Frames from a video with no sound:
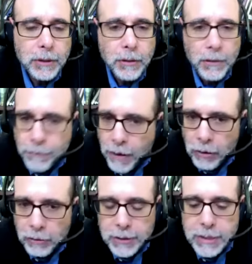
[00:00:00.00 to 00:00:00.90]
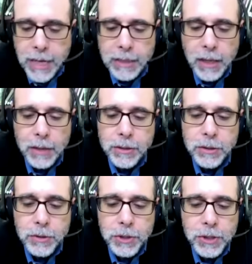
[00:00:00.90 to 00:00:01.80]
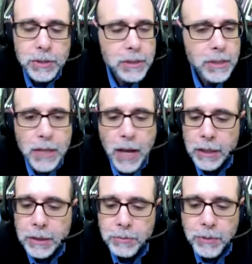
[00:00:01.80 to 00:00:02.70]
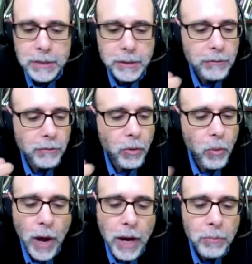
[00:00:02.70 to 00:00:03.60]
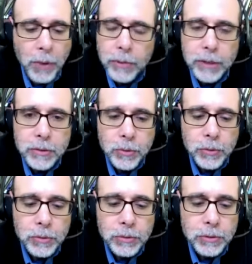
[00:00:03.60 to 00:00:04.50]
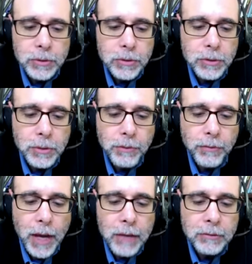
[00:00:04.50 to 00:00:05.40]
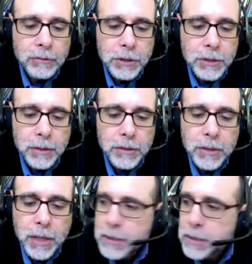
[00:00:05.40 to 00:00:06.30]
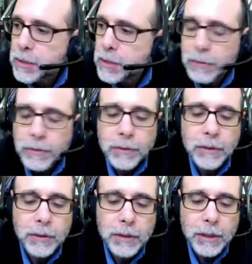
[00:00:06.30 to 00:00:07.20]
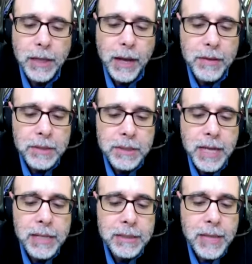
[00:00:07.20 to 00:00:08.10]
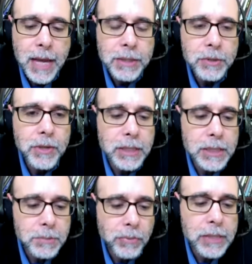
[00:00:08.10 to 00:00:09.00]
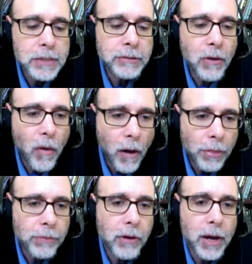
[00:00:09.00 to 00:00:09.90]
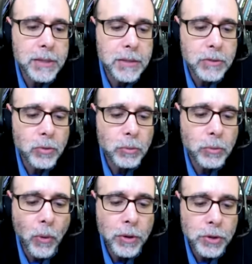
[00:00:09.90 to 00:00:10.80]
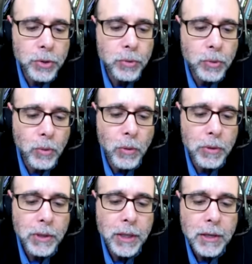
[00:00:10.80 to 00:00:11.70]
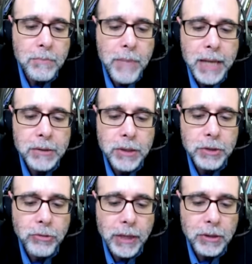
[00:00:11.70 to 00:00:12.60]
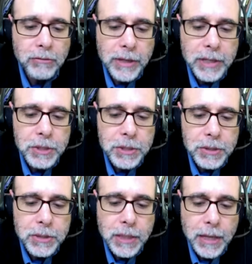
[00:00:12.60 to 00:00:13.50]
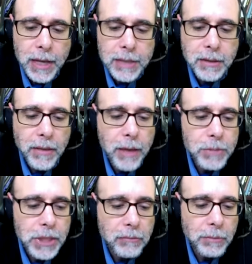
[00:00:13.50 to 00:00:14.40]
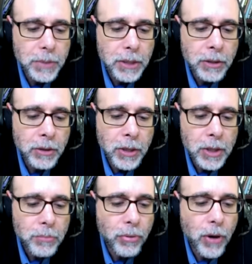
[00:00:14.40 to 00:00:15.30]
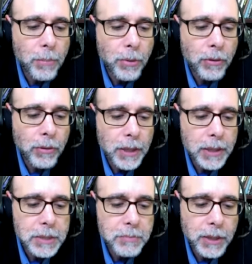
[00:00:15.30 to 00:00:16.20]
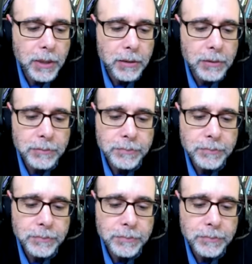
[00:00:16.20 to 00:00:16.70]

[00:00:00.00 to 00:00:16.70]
The federal and state constitutions did not expressly require public schools to provide religious exercises, and the state statute expressly authorized the school board to, quote, make such regulations as to them shall appear proper and expedient.